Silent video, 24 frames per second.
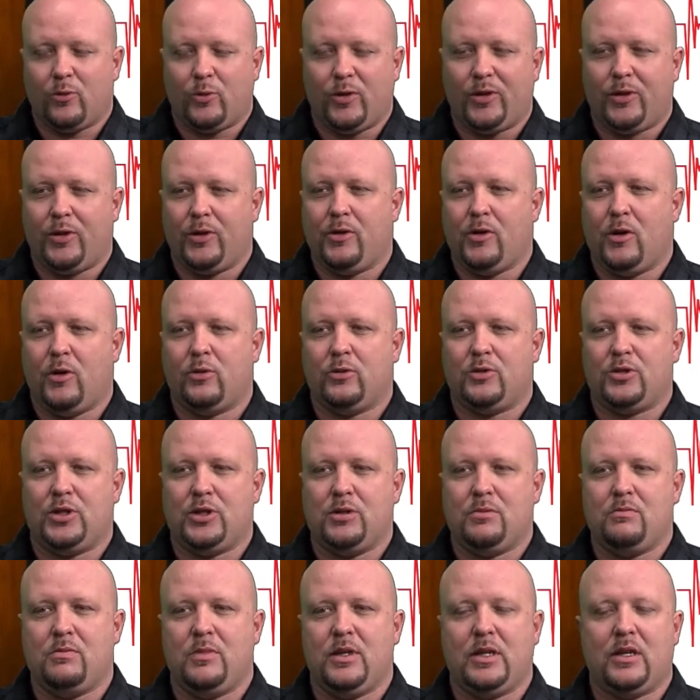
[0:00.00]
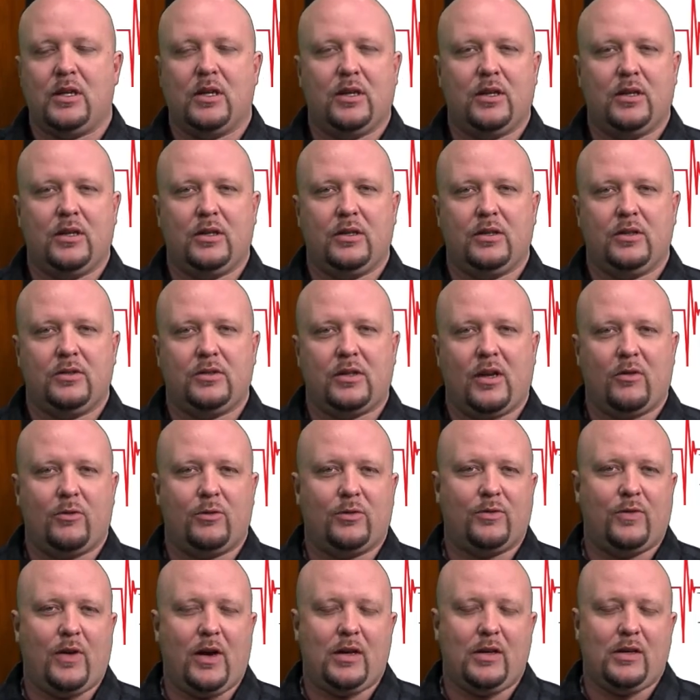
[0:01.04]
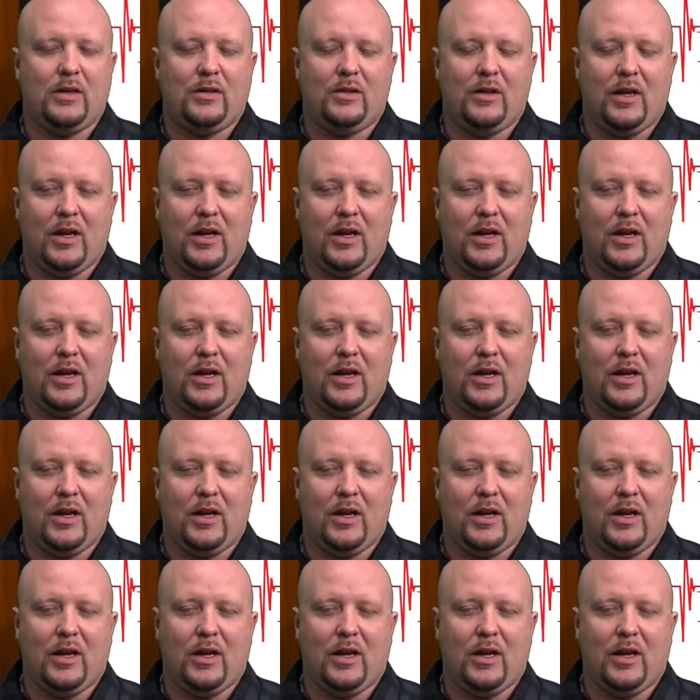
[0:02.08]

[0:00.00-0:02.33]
with the notion because I was finding